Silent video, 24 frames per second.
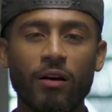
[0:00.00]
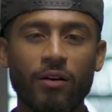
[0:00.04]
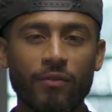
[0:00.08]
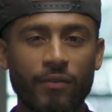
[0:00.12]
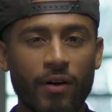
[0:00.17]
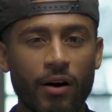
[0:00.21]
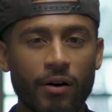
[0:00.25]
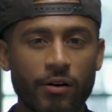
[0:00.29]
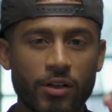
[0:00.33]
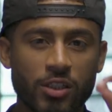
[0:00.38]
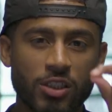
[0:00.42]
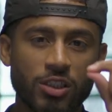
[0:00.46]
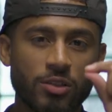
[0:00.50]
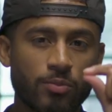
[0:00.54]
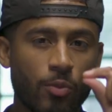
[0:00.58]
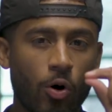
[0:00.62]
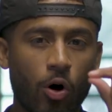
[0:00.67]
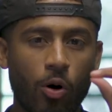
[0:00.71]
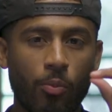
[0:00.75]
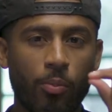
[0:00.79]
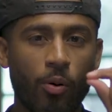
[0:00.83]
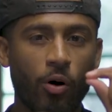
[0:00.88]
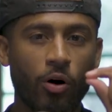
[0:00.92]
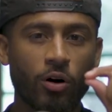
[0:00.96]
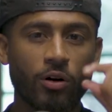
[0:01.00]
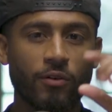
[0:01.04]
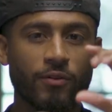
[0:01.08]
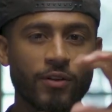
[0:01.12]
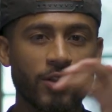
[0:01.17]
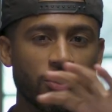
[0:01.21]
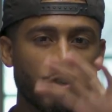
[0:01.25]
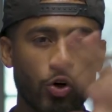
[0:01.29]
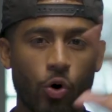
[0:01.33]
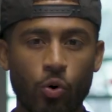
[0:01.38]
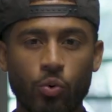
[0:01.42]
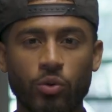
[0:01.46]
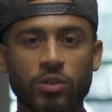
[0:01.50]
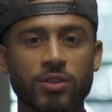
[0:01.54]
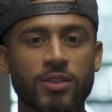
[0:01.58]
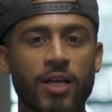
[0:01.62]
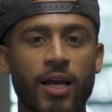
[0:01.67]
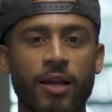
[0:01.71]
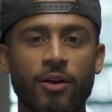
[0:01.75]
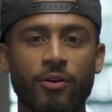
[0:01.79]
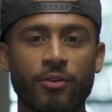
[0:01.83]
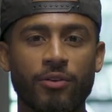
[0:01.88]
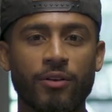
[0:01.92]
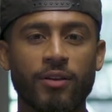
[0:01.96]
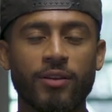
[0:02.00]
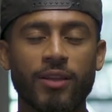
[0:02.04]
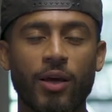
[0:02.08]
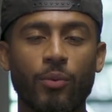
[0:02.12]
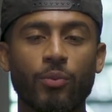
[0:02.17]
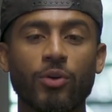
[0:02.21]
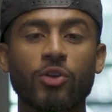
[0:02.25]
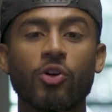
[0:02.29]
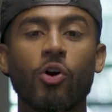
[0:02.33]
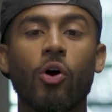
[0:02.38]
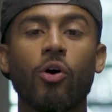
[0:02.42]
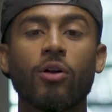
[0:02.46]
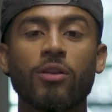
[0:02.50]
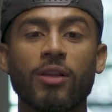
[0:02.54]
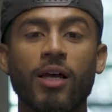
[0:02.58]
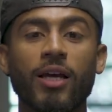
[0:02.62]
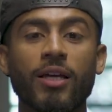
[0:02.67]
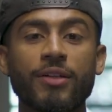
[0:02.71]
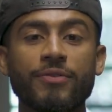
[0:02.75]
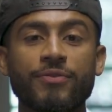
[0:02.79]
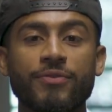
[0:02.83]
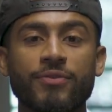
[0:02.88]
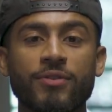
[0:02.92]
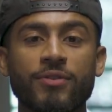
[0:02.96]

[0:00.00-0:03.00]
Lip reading: very small part of this whole entire thing that we call life.